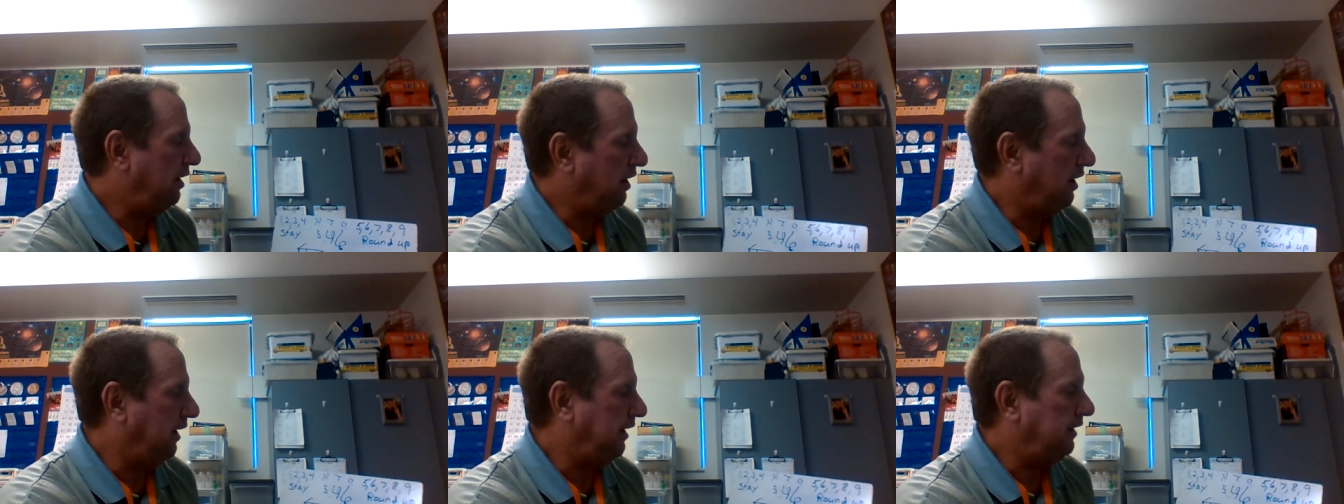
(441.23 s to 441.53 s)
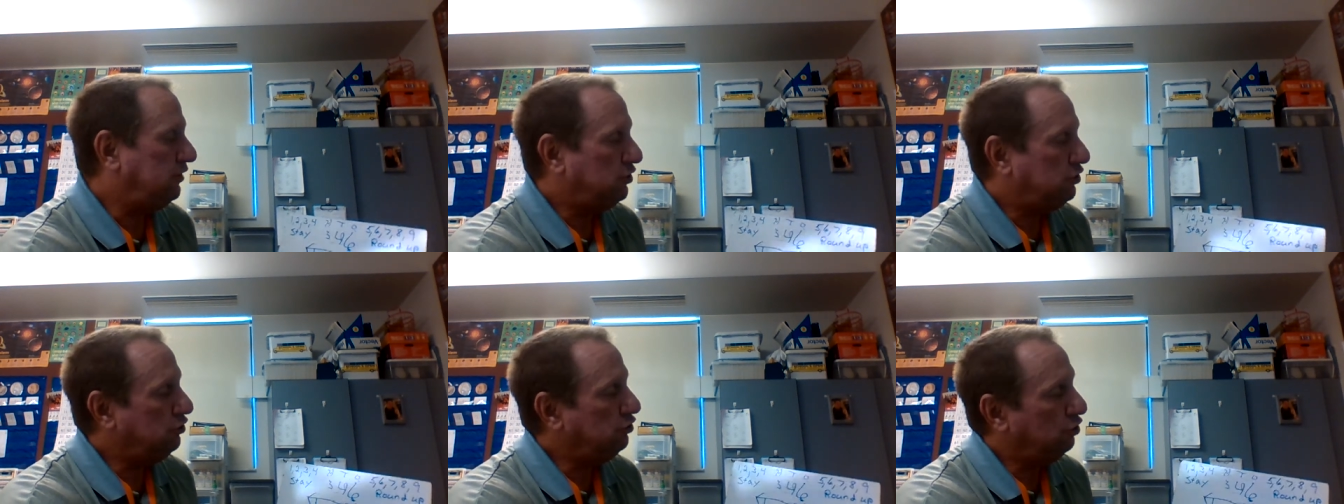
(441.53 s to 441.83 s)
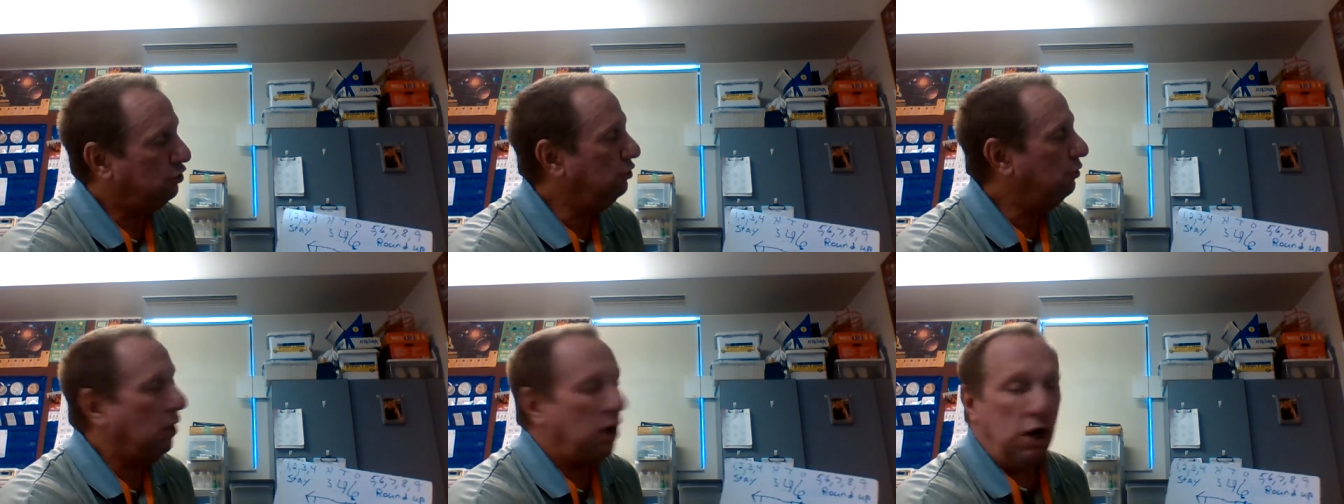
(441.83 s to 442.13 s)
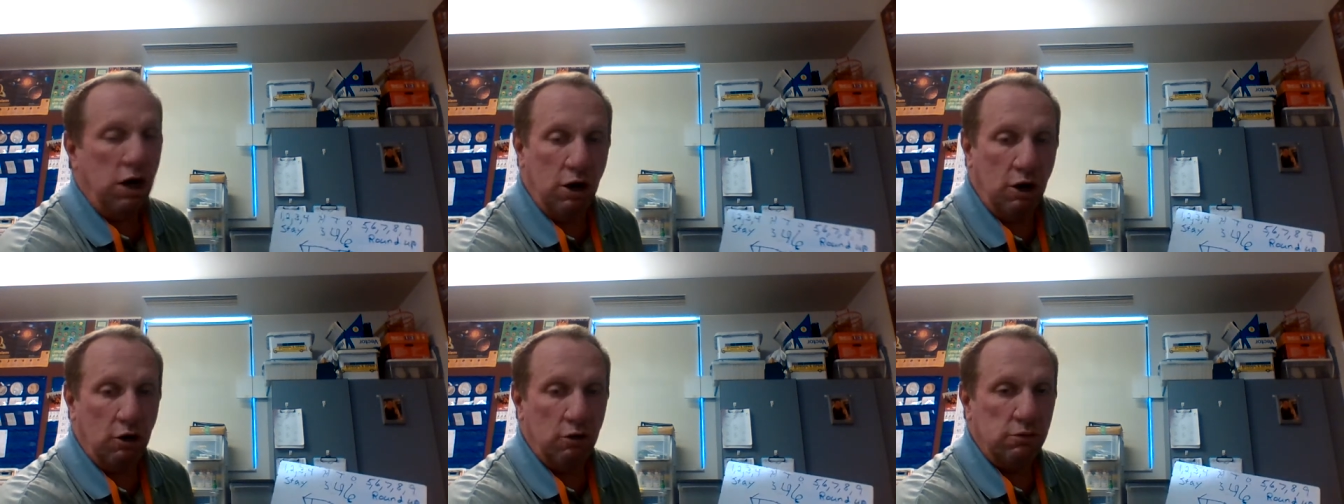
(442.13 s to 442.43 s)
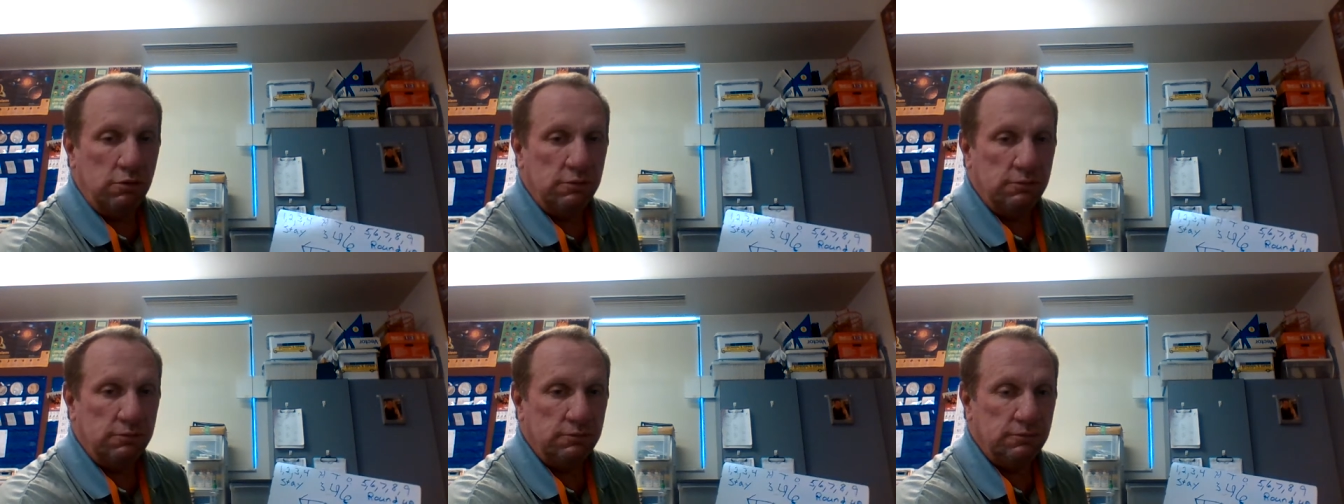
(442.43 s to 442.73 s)

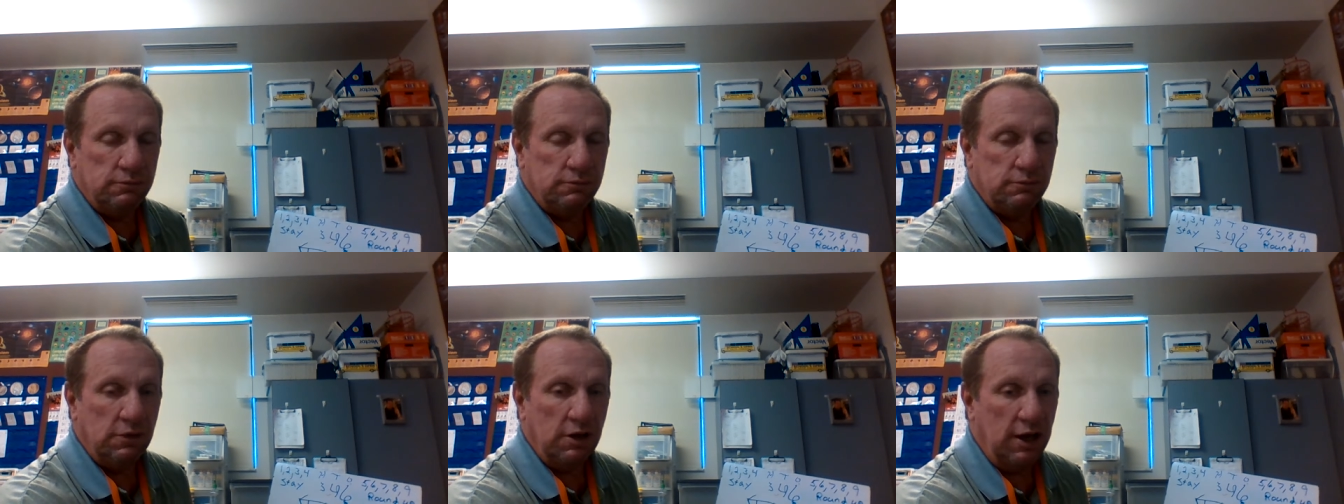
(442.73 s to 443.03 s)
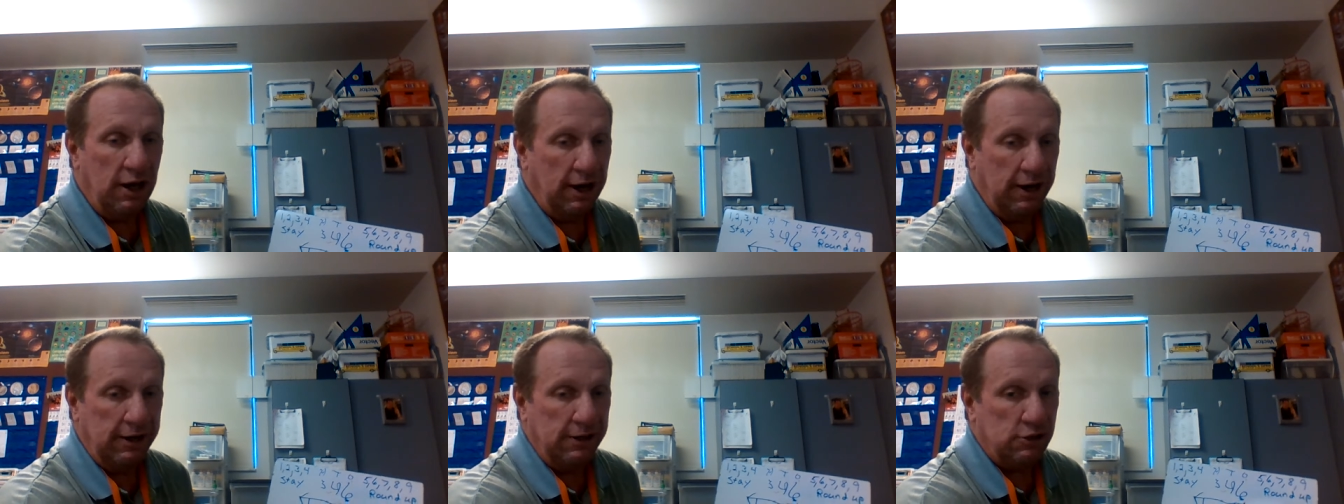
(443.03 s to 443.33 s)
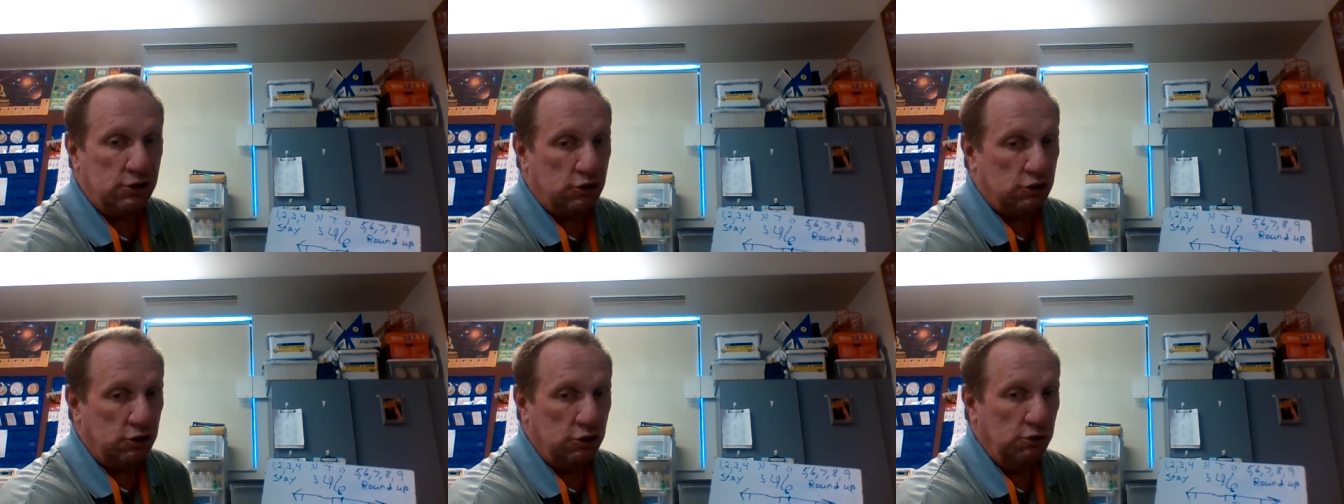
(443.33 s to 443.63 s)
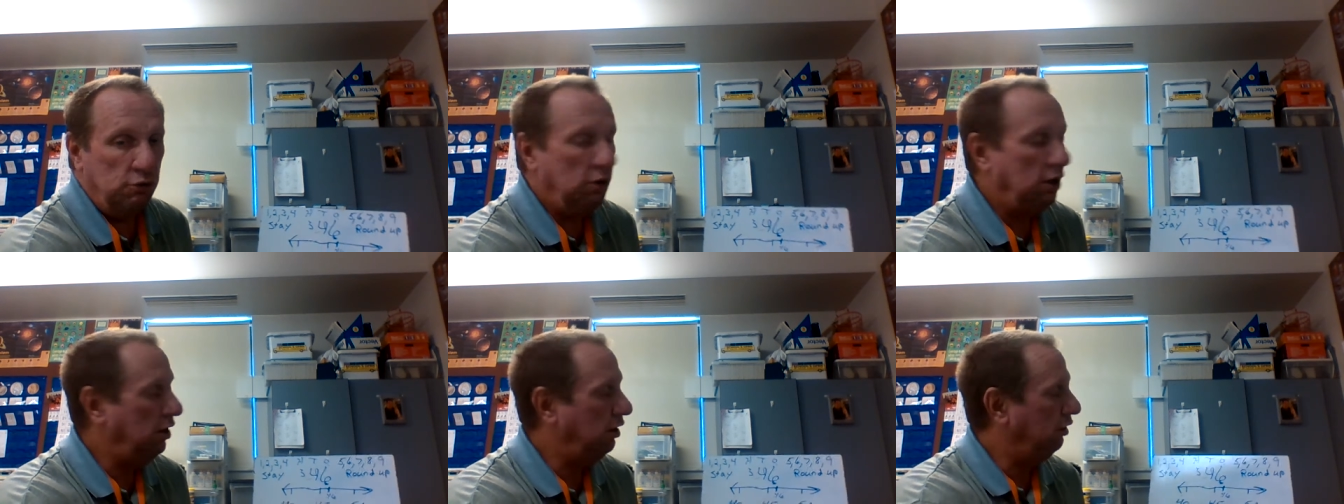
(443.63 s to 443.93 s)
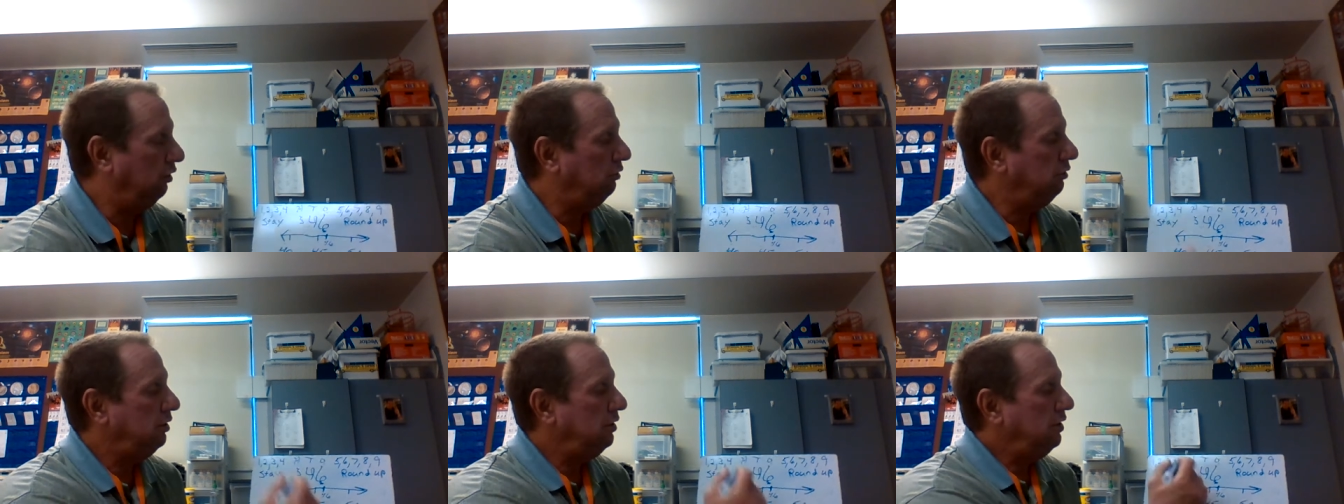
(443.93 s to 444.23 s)
H2O,
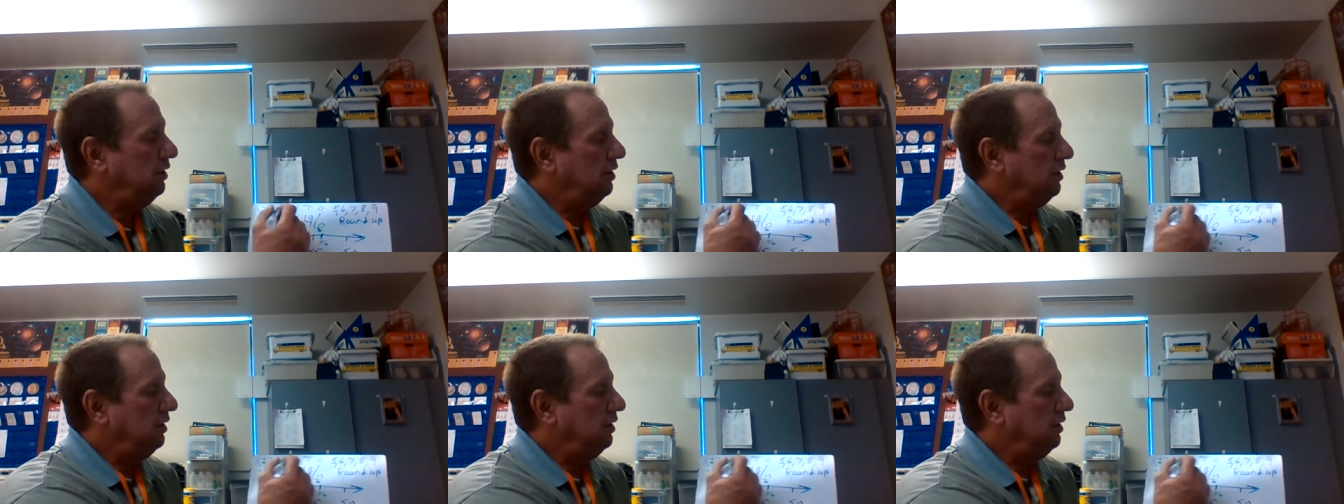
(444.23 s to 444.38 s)
H2O,